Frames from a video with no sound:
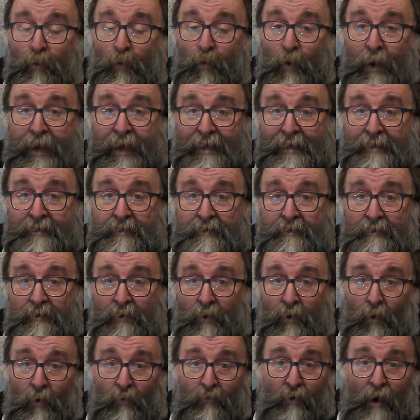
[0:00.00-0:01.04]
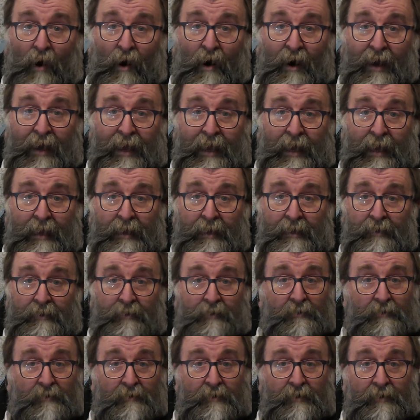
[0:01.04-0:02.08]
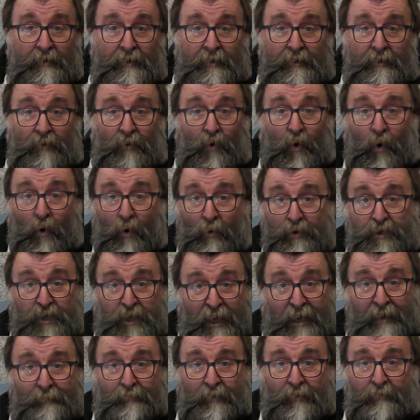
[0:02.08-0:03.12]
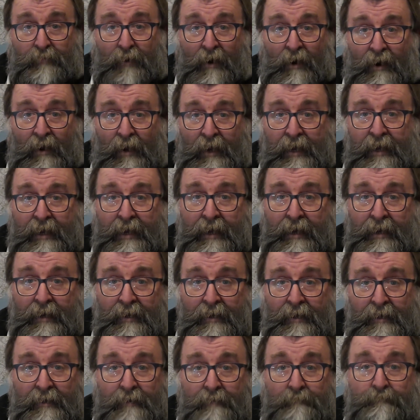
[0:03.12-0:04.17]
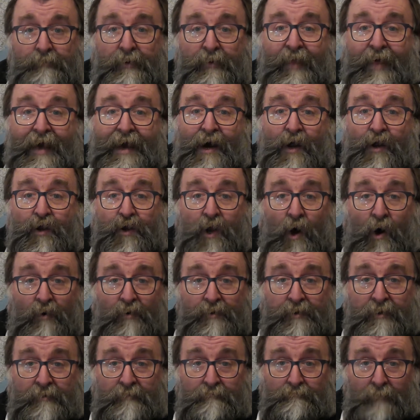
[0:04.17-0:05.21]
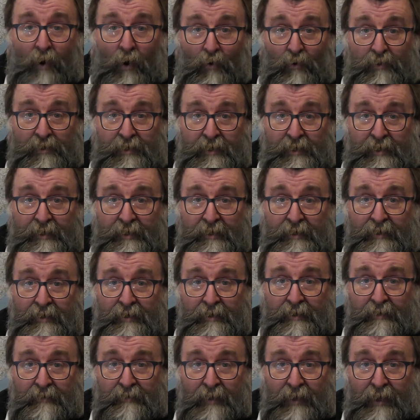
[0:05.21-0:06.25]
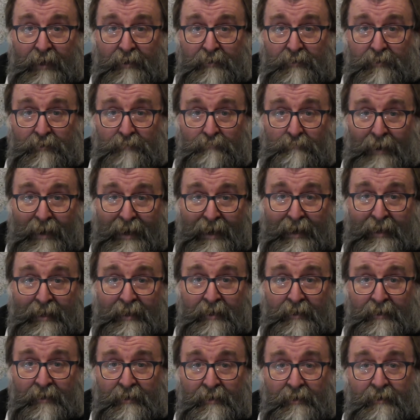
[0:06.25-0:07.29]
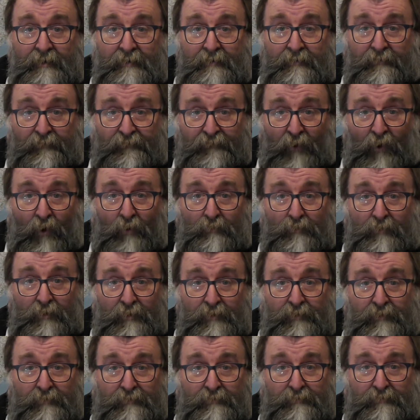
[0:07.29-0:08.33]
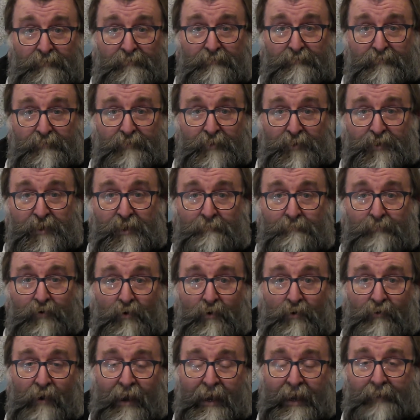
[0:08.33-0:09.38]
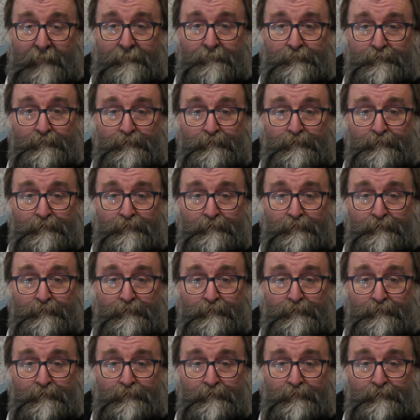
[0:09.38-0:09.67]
wheat or rye or cheap barley, but they are not malted. They are just made from the simple grain.